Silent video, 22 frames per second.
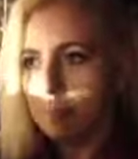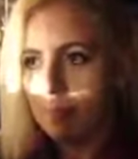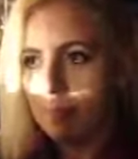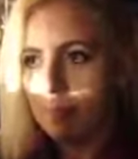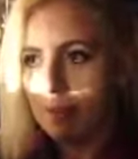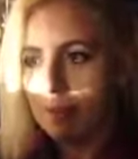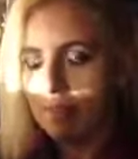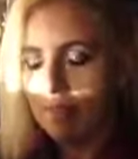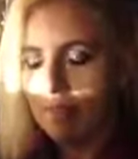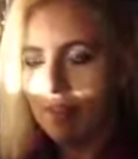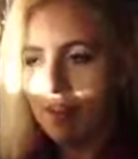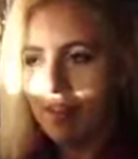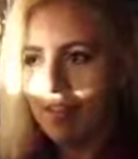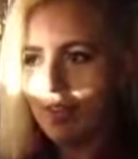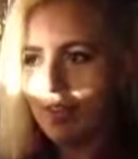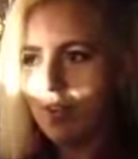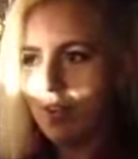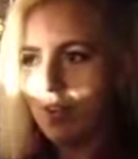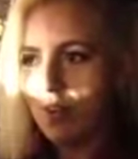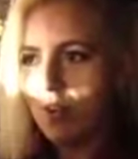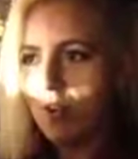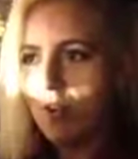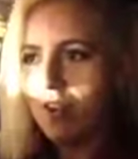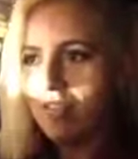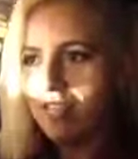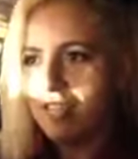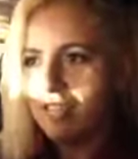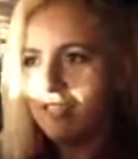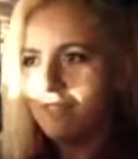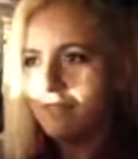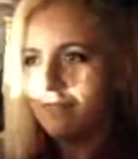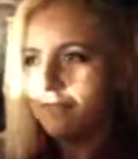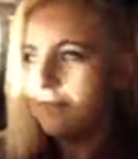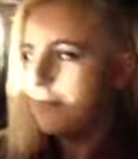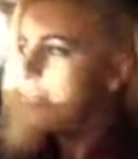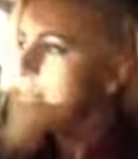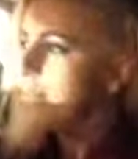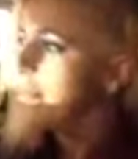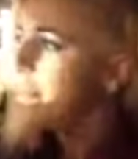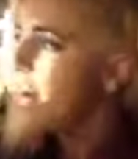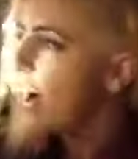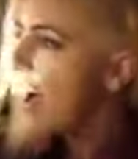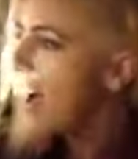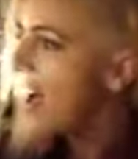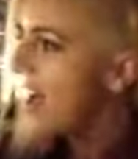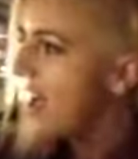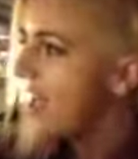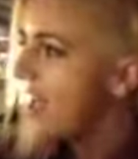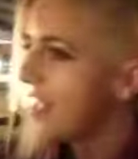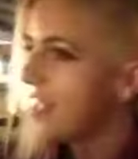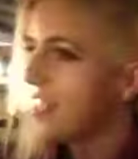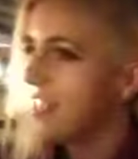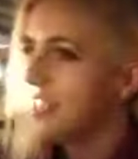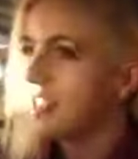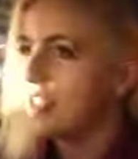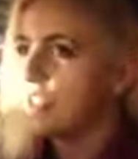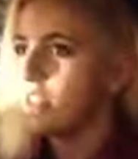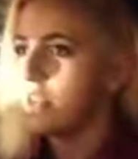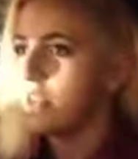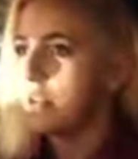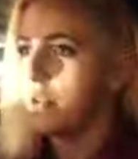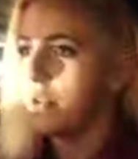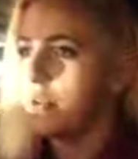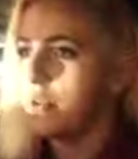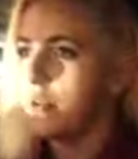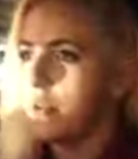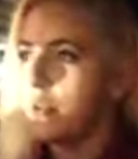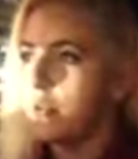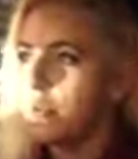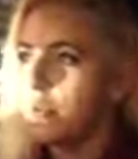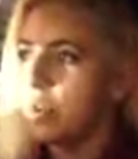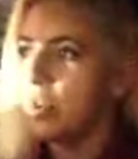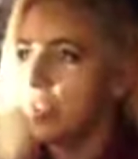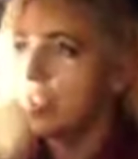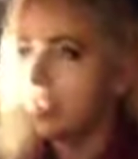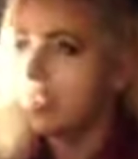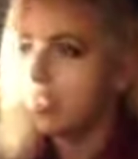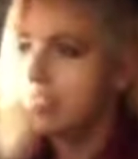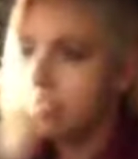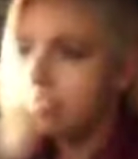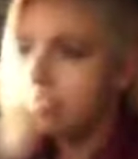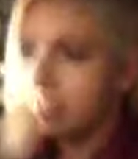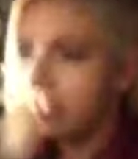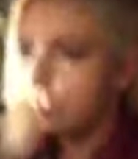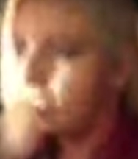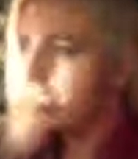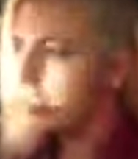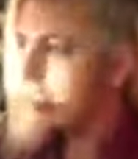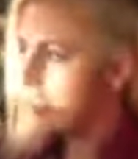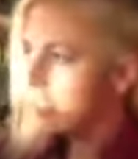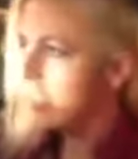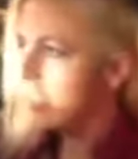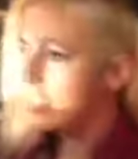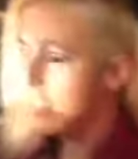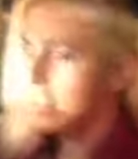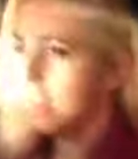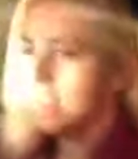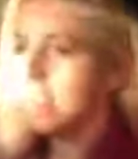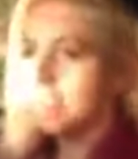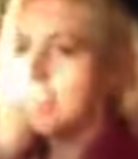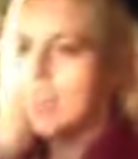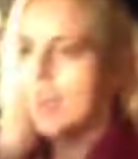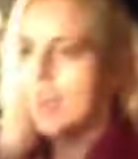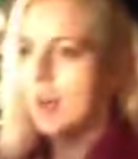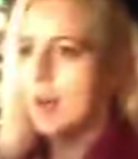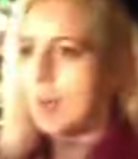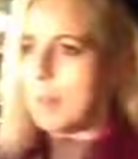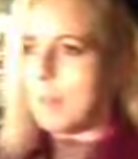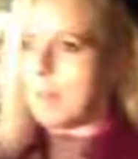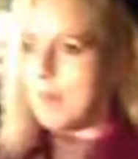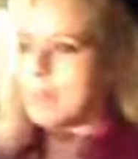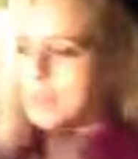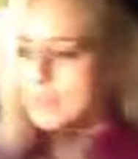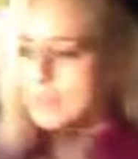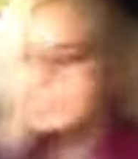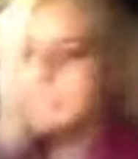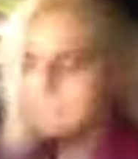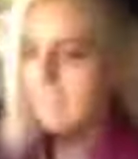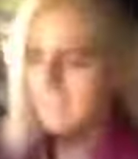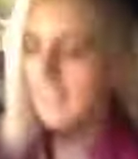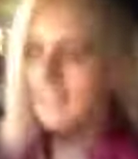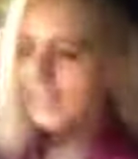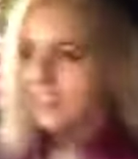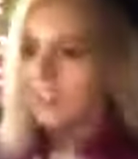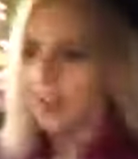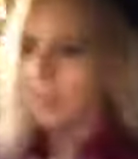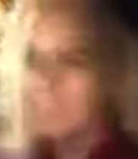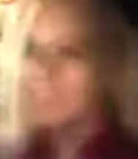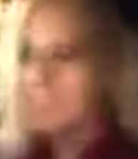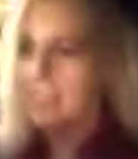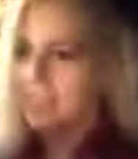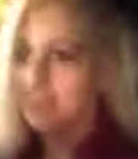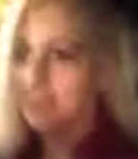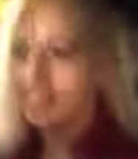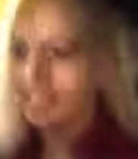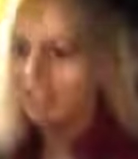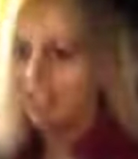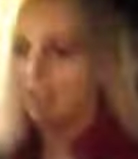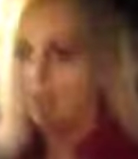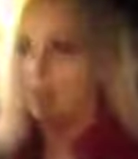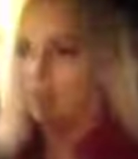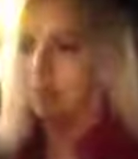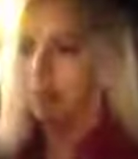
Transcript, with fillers: My fucking horn is far too um, it's not sensitive.